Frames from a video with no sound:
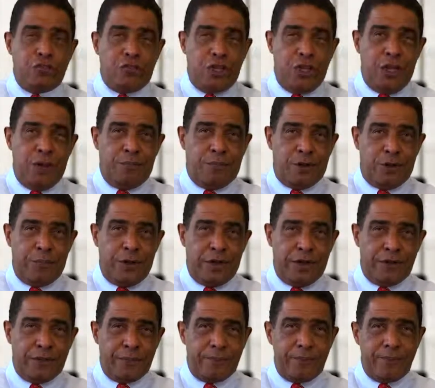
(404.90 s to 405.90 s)
you to
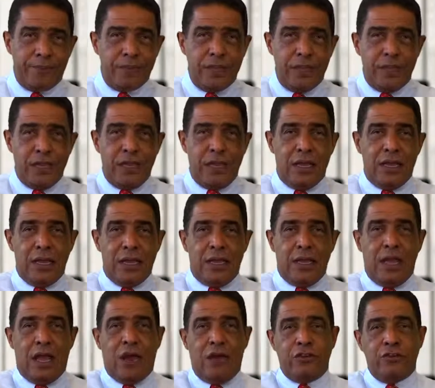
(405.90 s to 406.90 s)
implement.
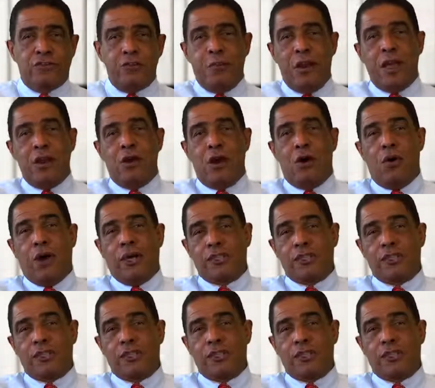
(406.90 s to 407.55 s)
Now, as you may know,